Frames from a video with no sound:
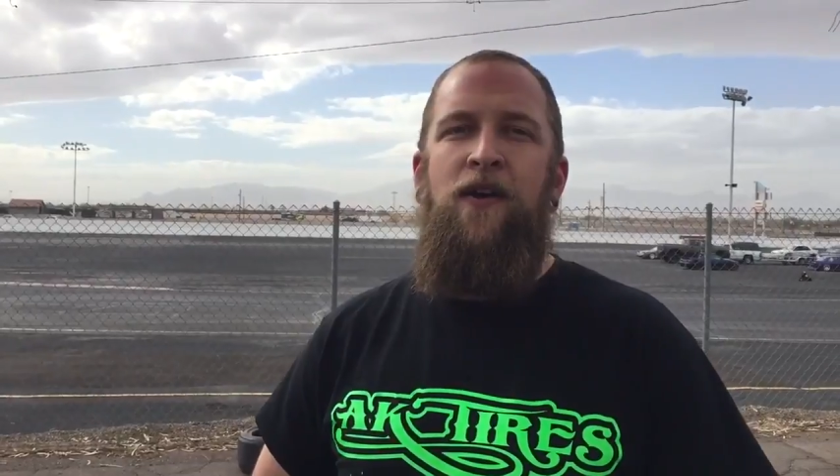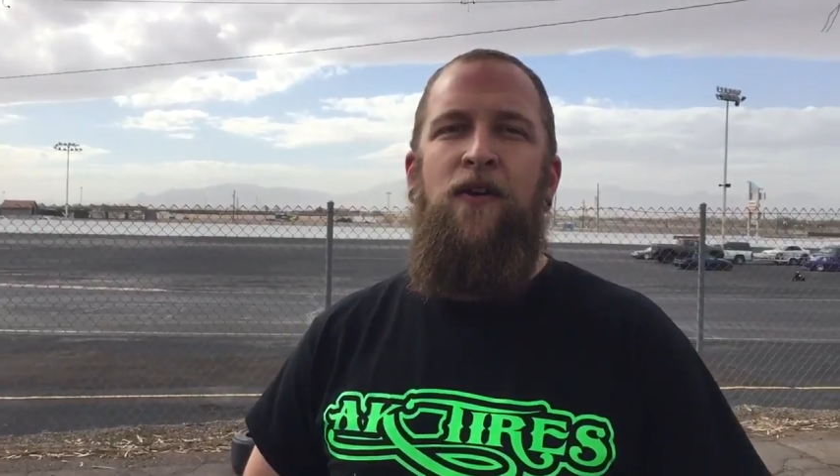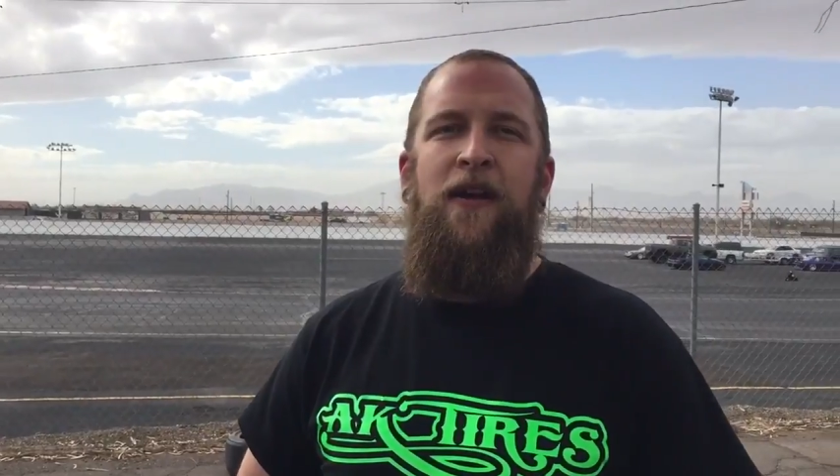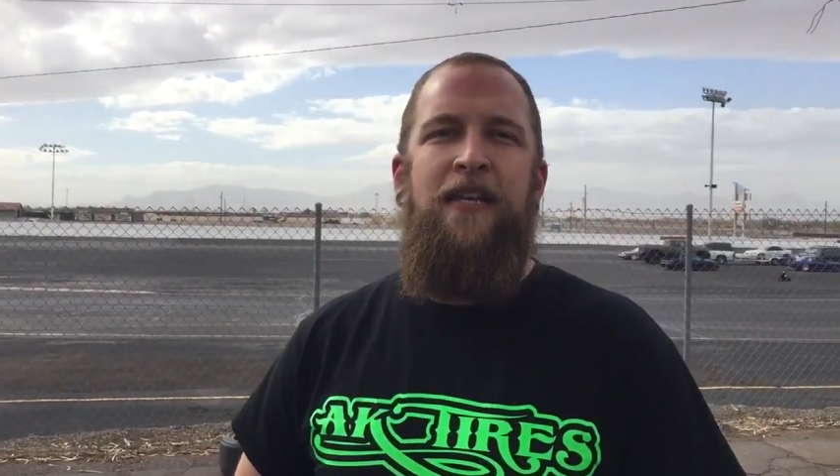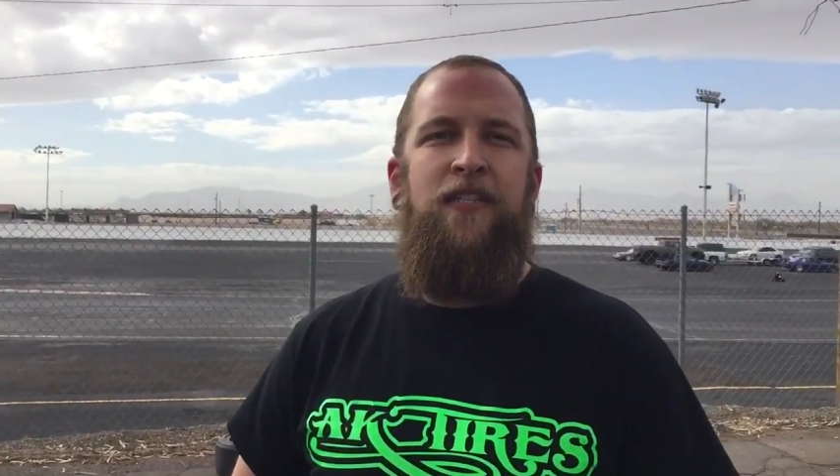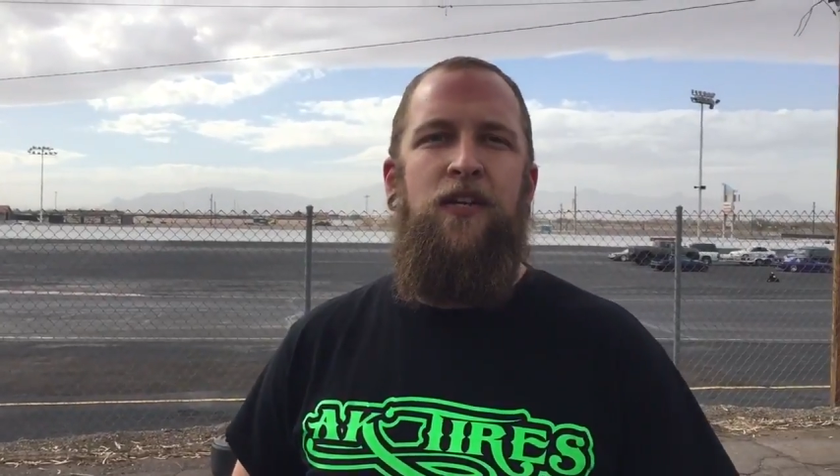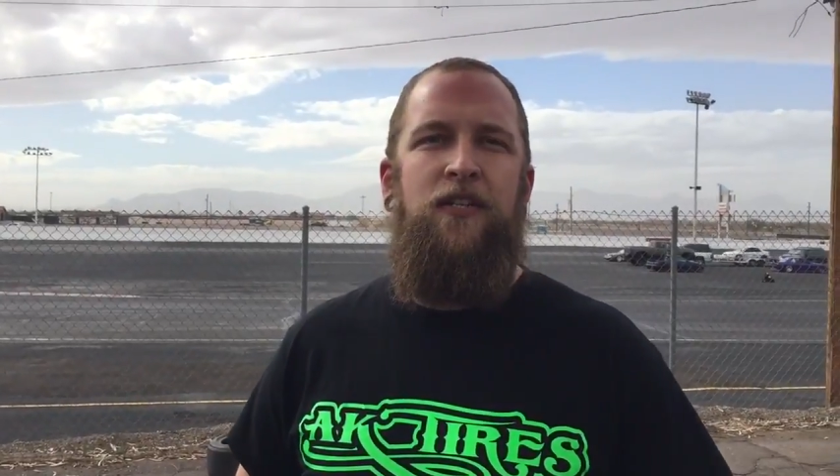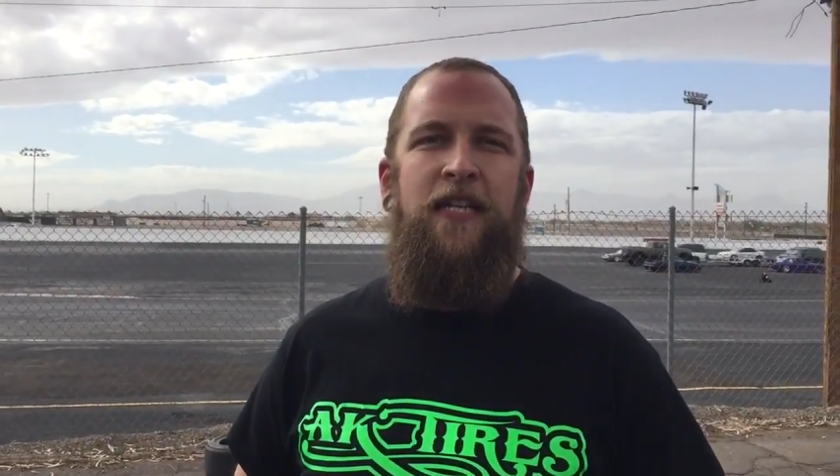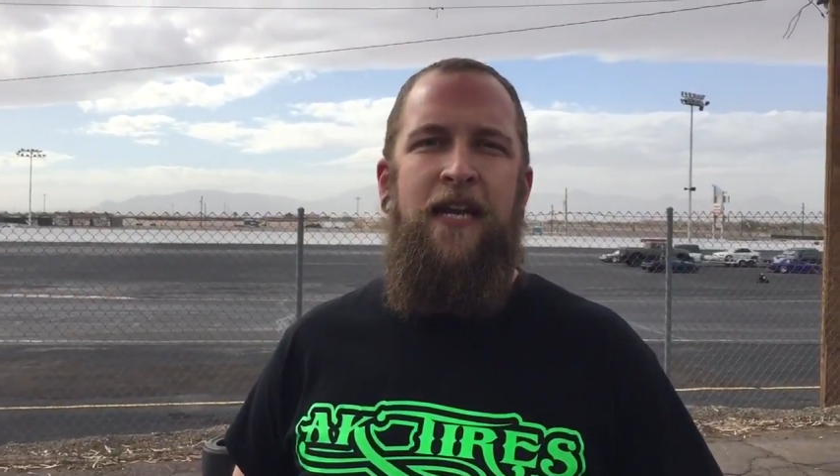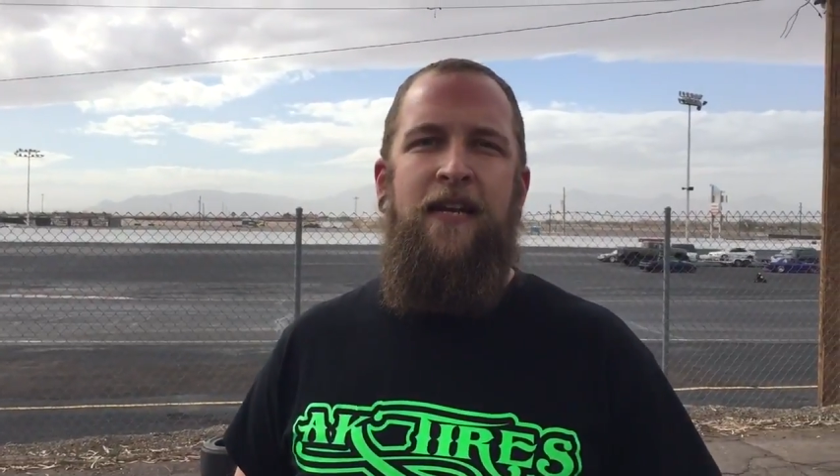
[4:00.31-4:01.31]
my own
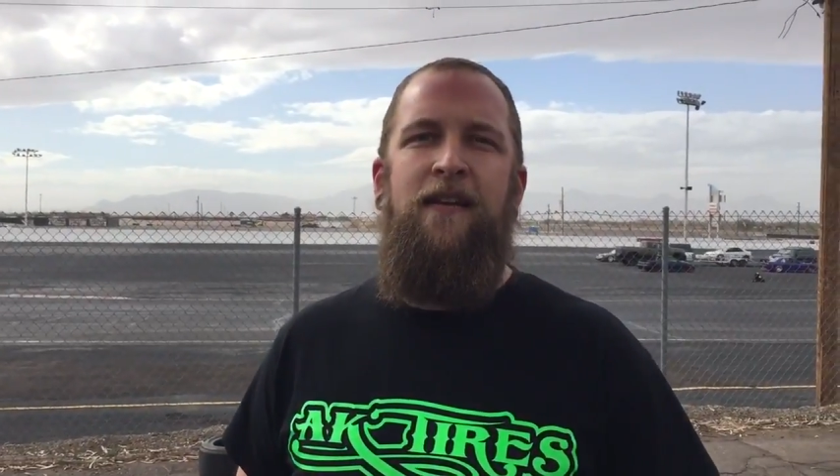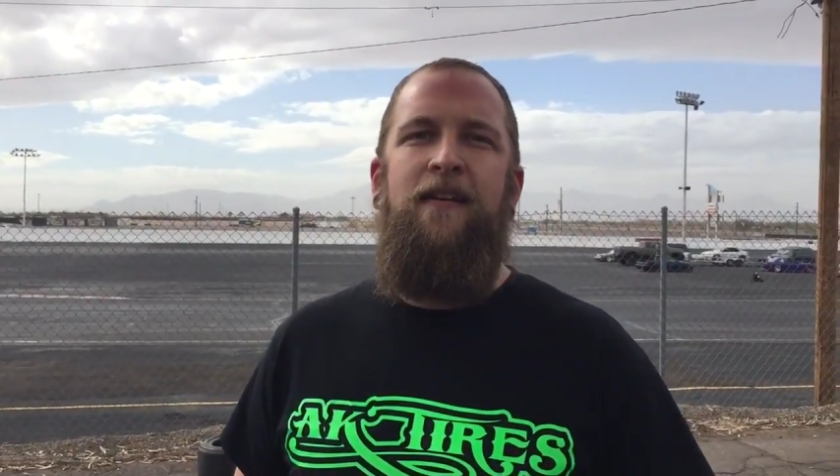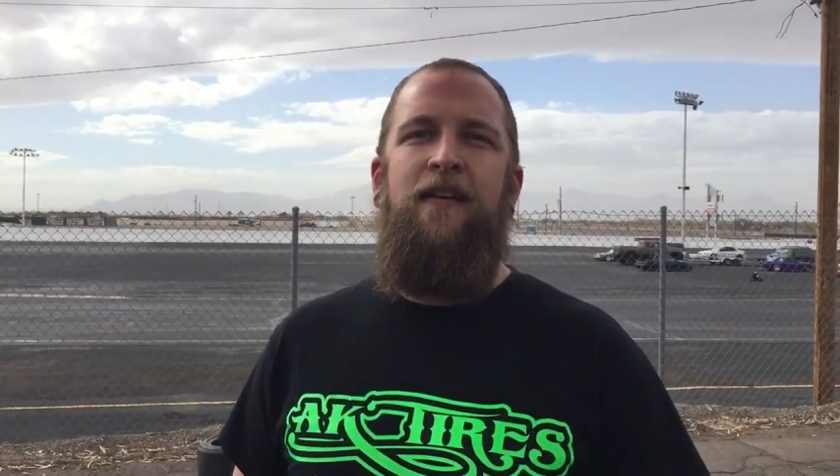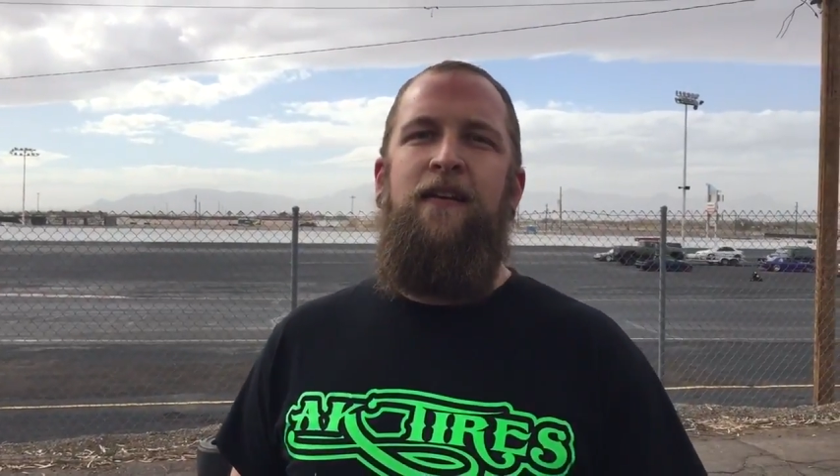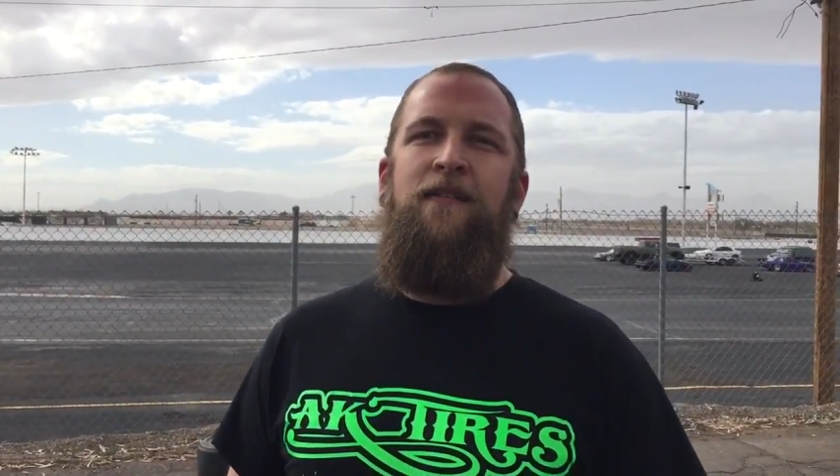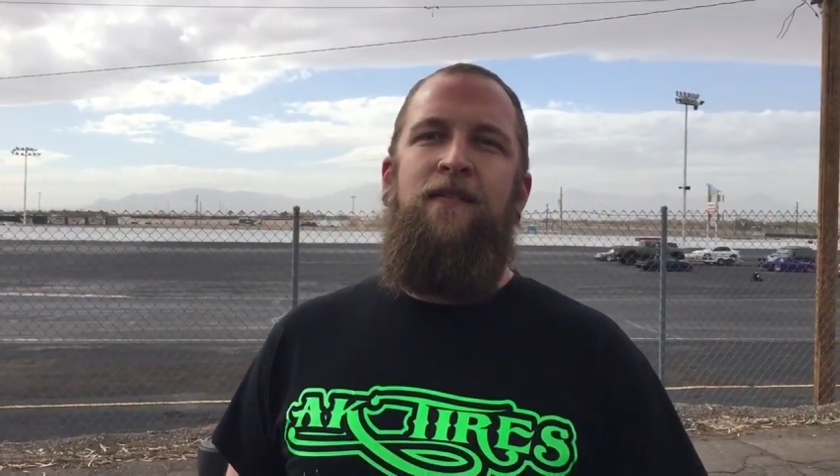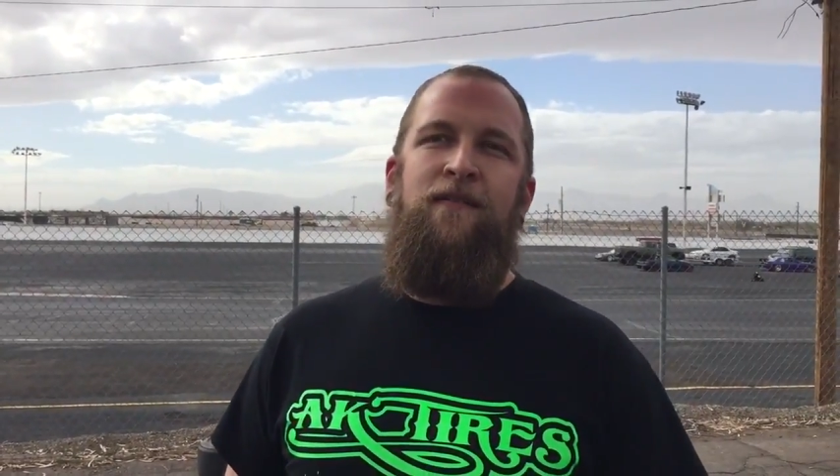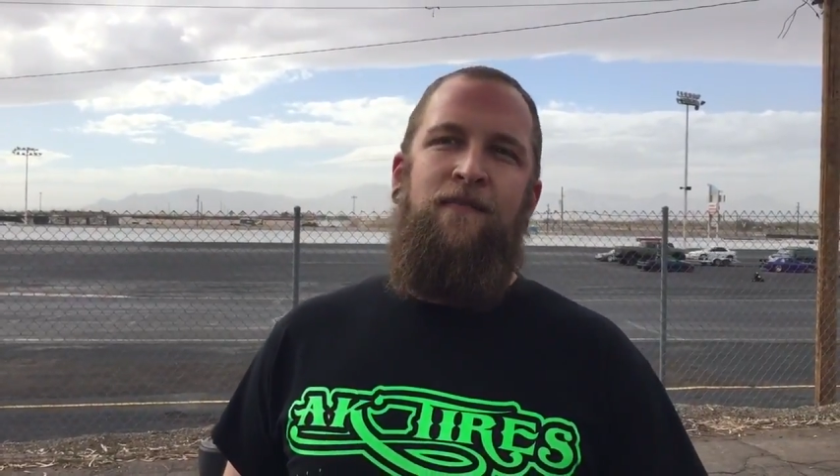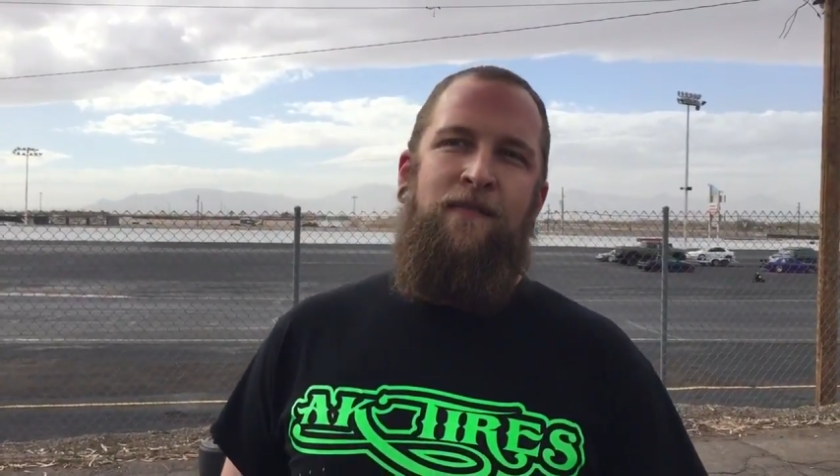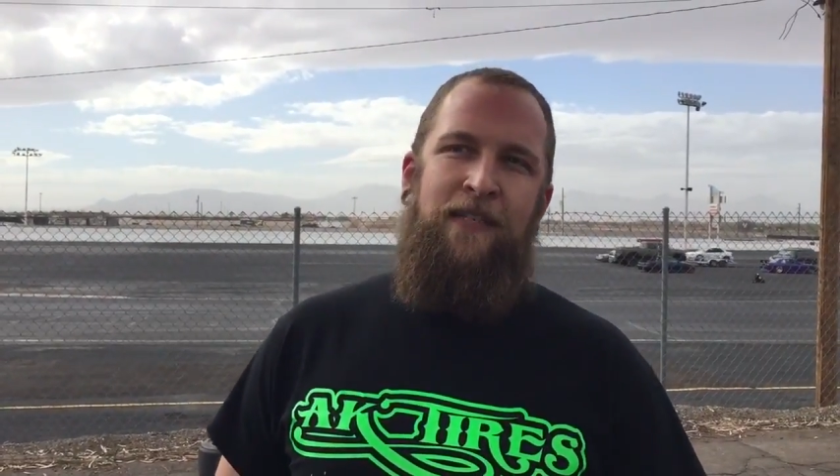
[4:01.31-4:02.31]

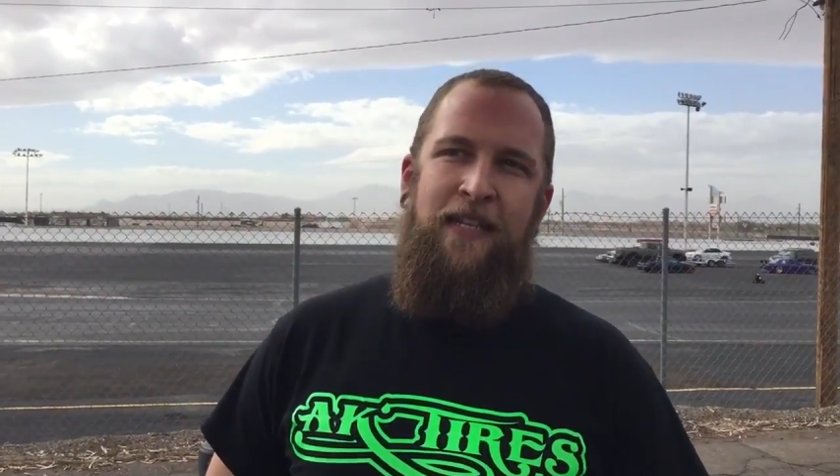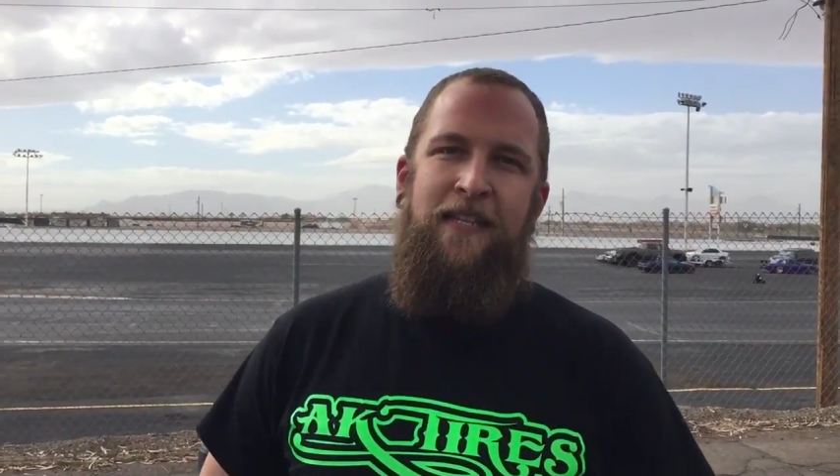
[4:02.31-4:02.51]
S13,